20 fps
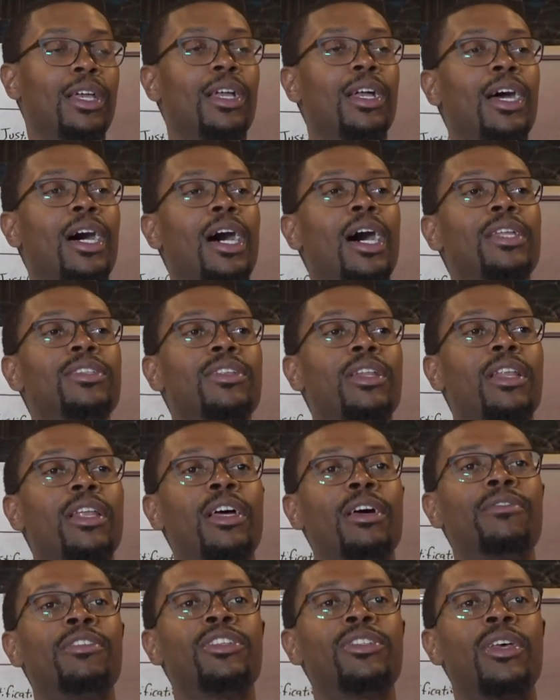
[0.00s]
God's
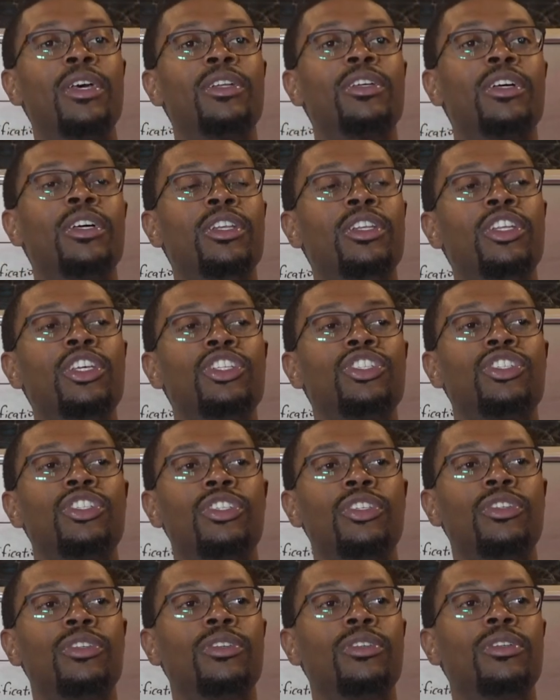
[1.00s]
love is
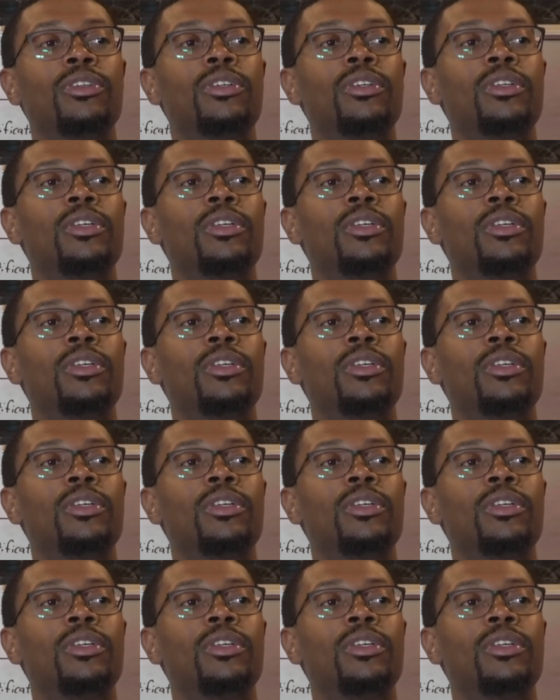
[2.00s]
unconditional.